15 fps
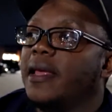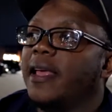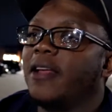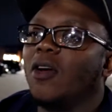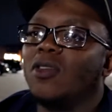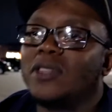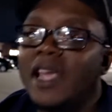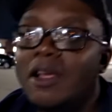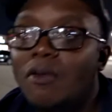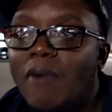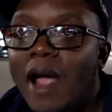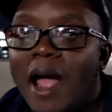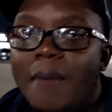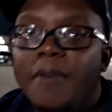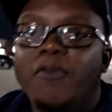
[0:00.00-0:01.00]
It's gonna take a
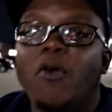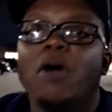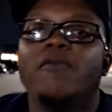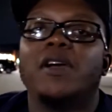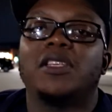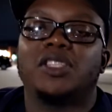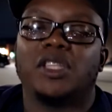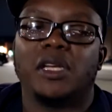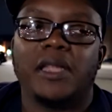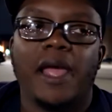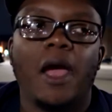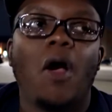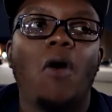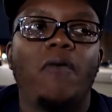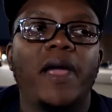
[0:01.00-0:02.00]
round before it registers
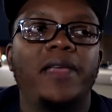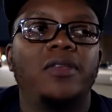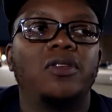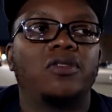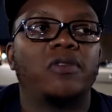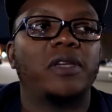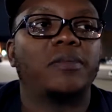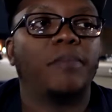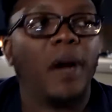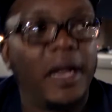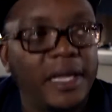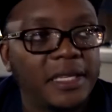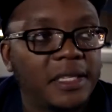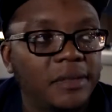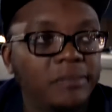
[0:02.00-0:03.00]
that, oh wait, you switched
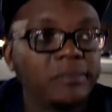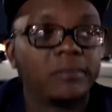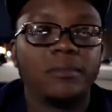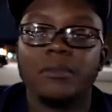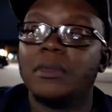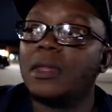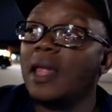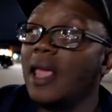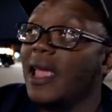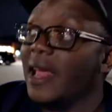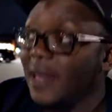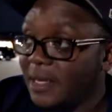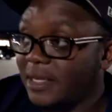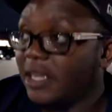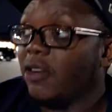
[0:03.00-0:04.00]
buddies.
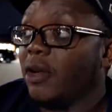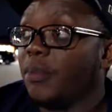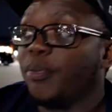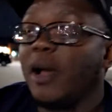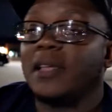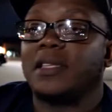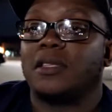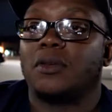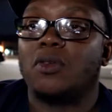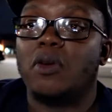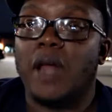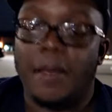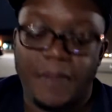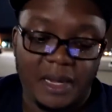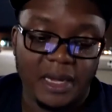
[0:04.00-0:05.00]
And it's still in the process of
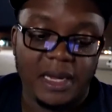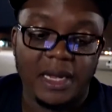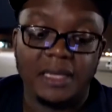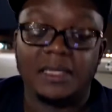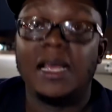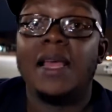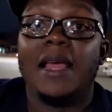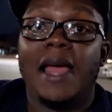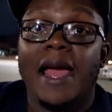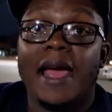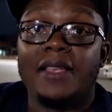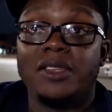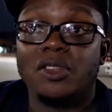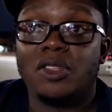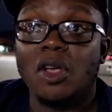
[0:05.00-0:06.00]
doing that because,
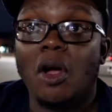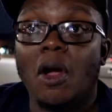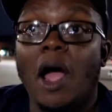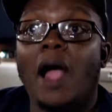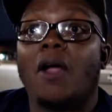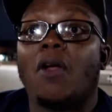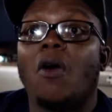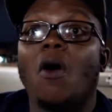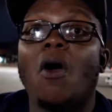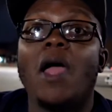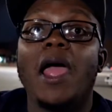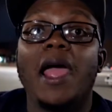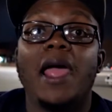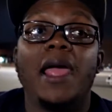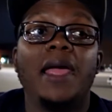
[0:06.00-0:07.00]
as you saw, I caught
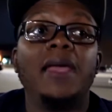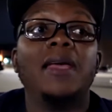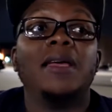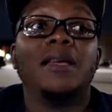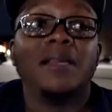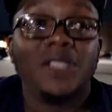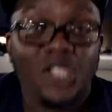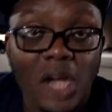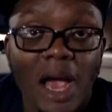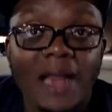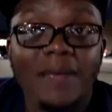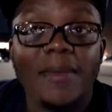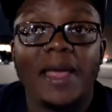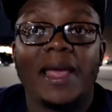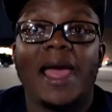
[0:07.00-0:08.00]
a
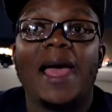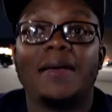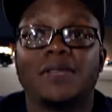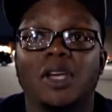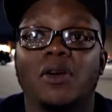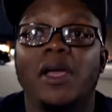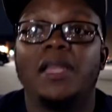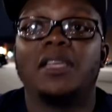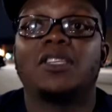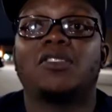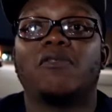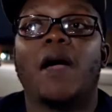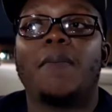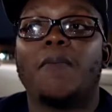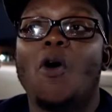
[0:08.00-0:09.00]
Shiny Mega Absol and it
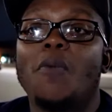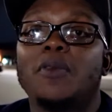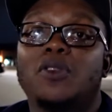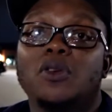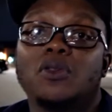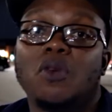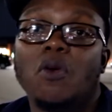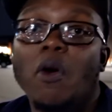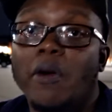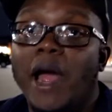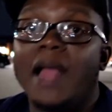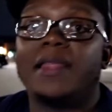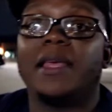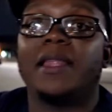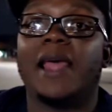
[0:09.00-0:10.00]
swapped over to Zorua.
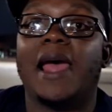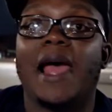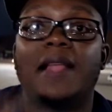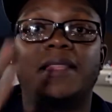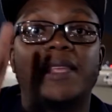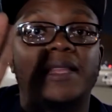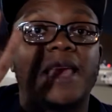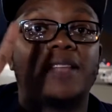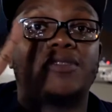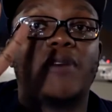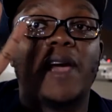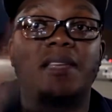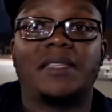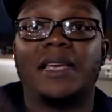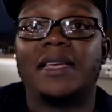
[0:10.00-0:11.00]
I did that. I did that
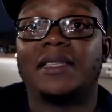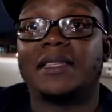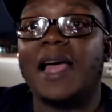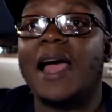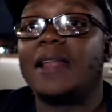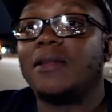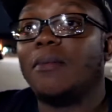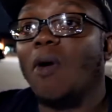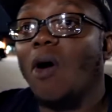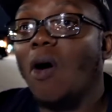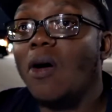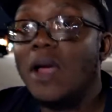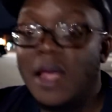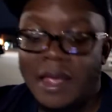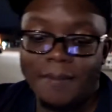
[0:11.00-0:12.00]
twice inside the
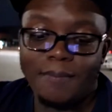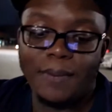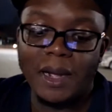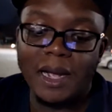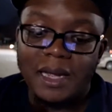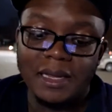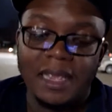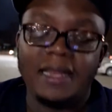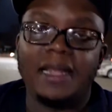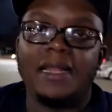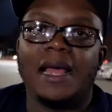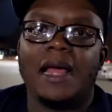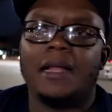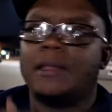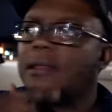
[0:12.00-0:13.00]
mall. But and then
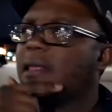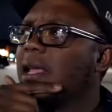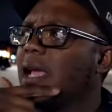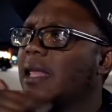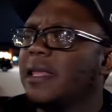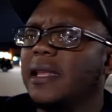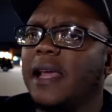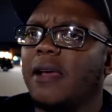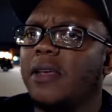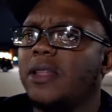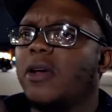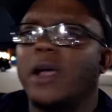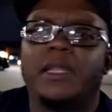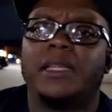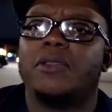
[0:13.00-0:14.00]
I think I did out here.
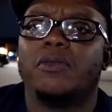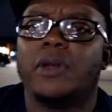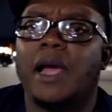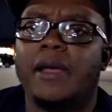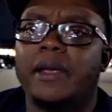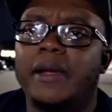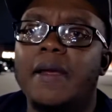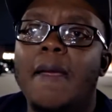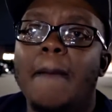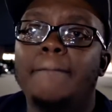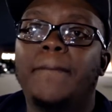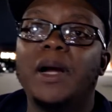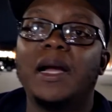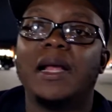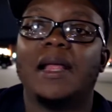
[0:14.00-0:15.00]
No, I didn't do it out here.
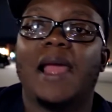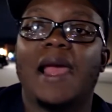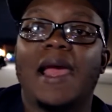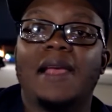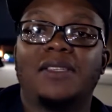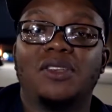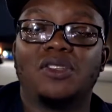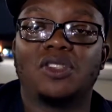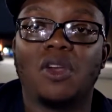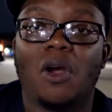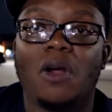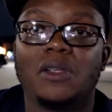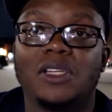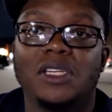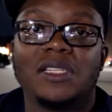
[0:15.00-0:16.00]
But as you
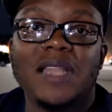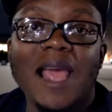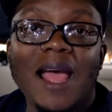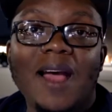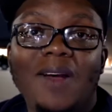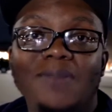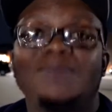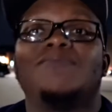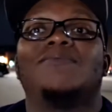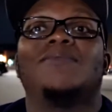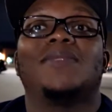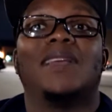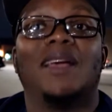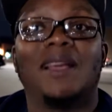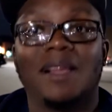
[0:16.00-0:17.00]
saw just now,
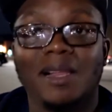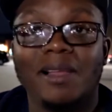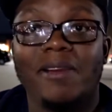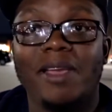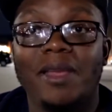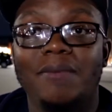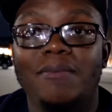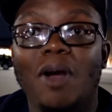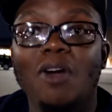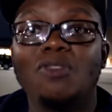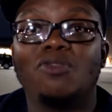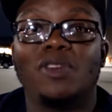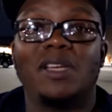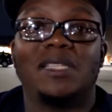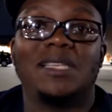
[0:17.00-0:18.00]
a Galarian
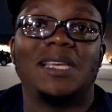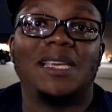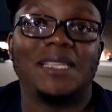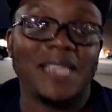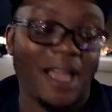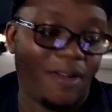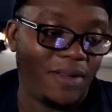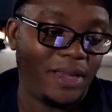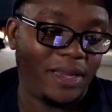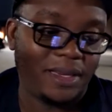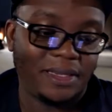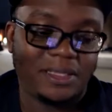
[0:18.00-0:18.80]
Moltres is out here.